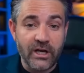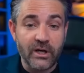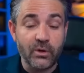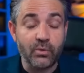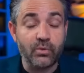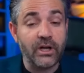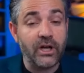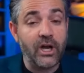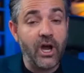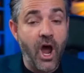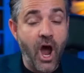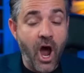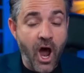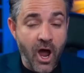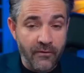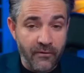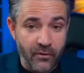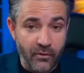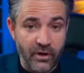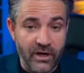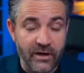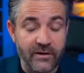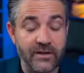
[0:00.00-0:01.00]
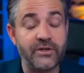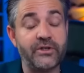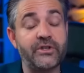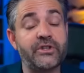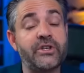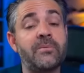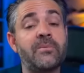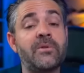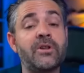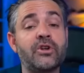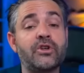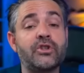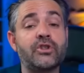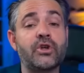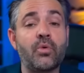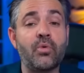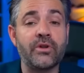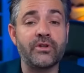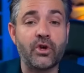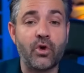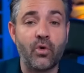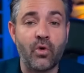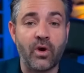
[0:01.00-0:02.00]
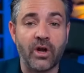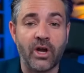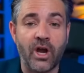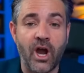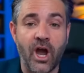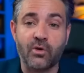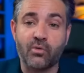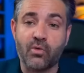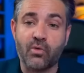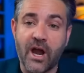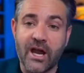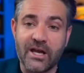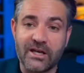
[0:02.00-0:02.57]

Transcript: recovery, similar to what's going on right